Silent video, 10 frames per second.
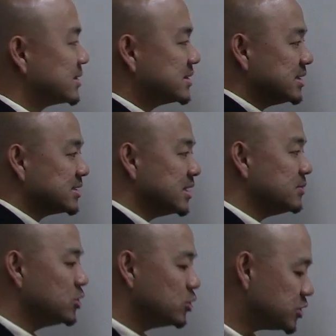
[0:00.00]
system
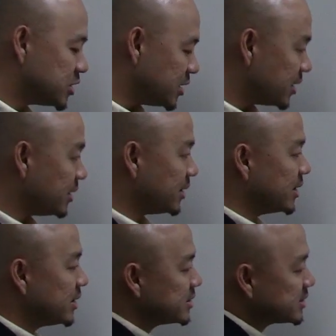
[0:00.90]
usually
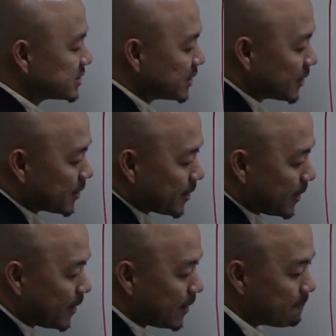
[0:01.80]
is
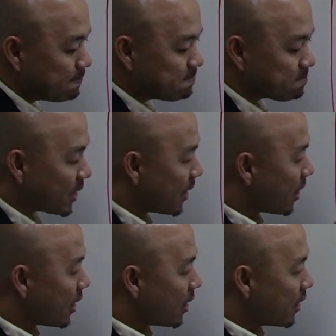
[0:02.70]

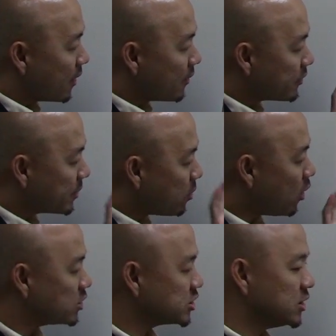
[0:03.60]
the
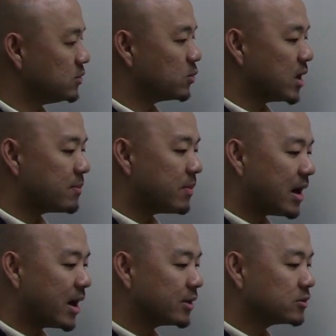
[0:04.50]
portion
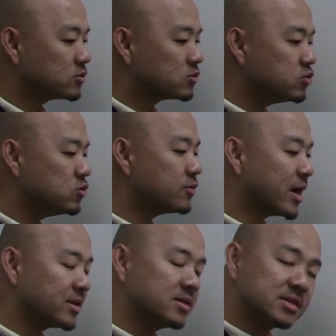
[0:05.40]
whereby two
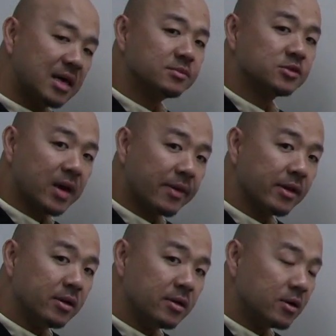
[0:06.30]
reactants come
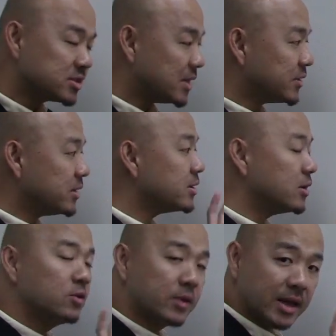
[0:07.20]
together or something you're
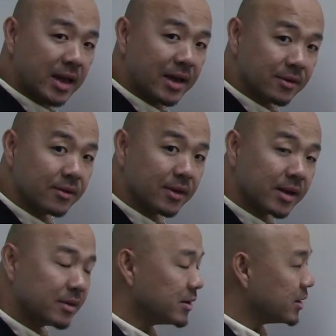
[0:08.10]
looking at,
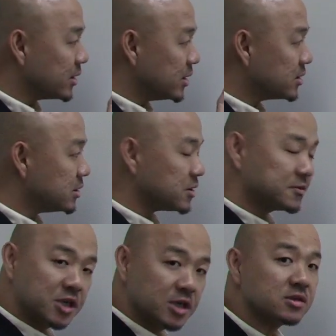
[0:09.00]
alright, in terms
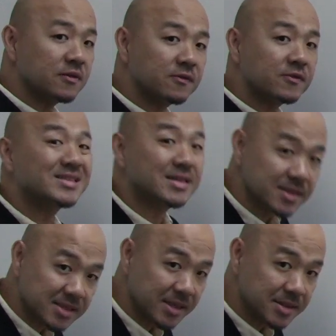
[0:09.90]
of change of physical
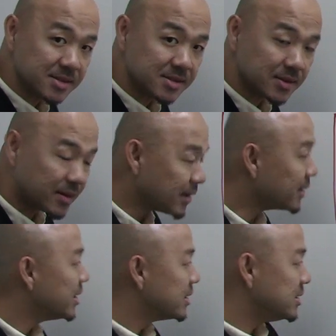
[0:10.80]
states. Alright,
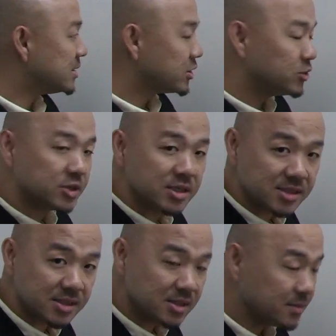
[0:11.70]
these are usually a
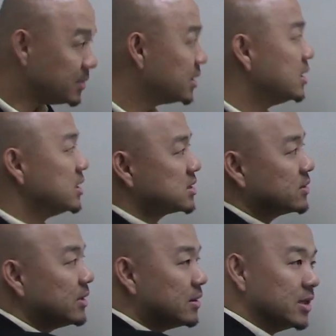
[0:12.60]
system.
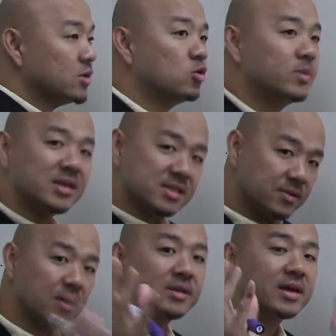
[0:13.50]
Surrounding could be the
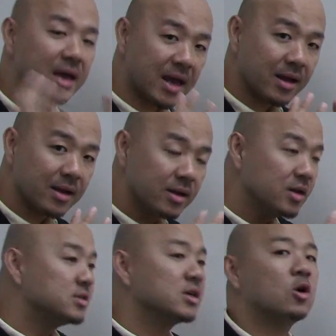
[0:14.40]
surrounding air,
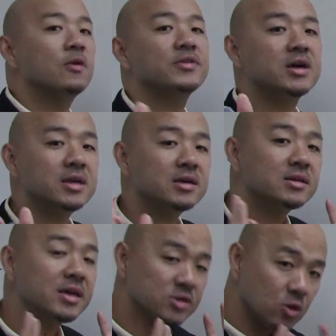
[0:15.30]
the container
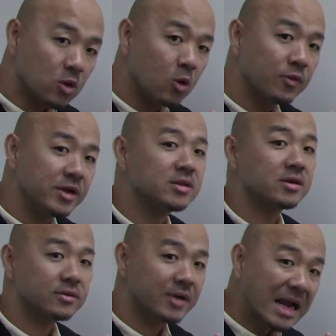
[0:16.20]
that's holding
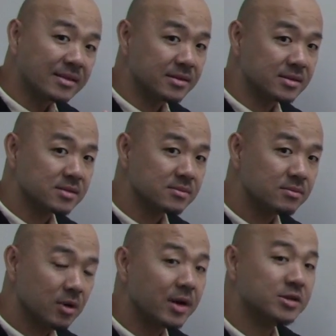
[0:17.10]
the reactants,
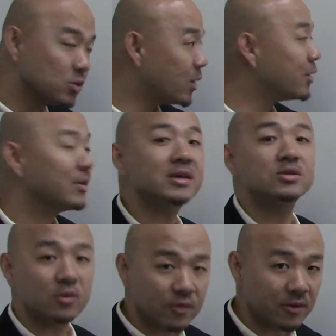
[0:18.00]
alright, so on and
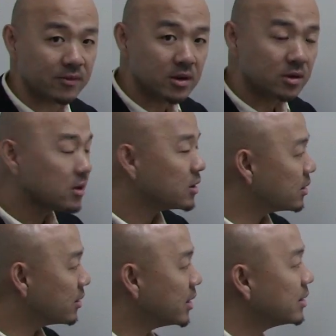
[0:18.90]
so forth.
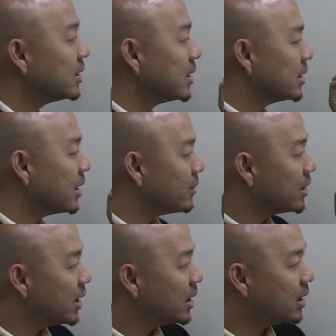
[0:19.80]
Alright,
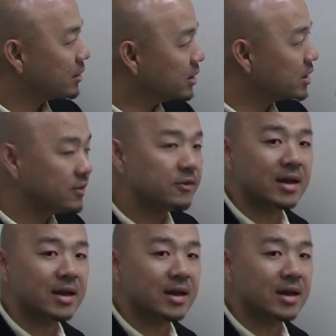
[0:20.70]
now let me give you an